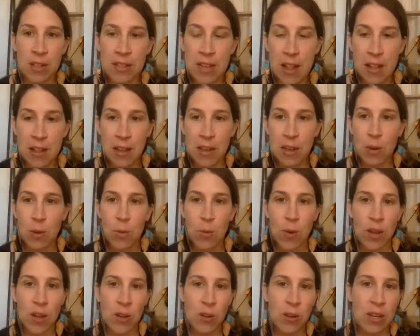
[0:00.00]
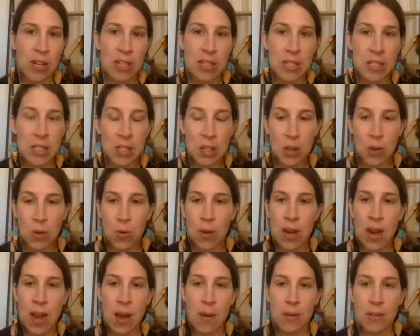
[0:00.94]
already telling you what you need
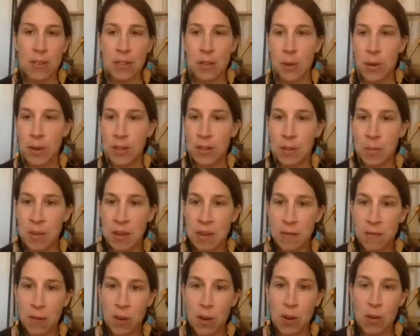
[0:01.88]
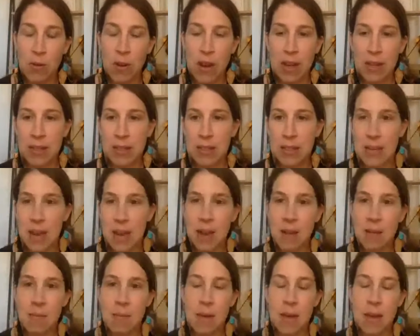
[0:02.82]
to do and how it's going to be for you
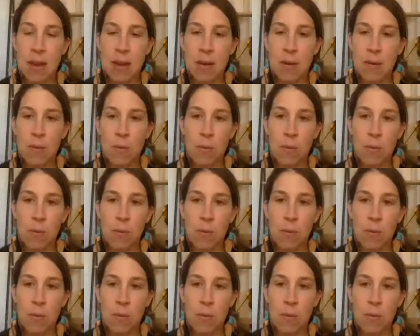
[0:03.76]
next time,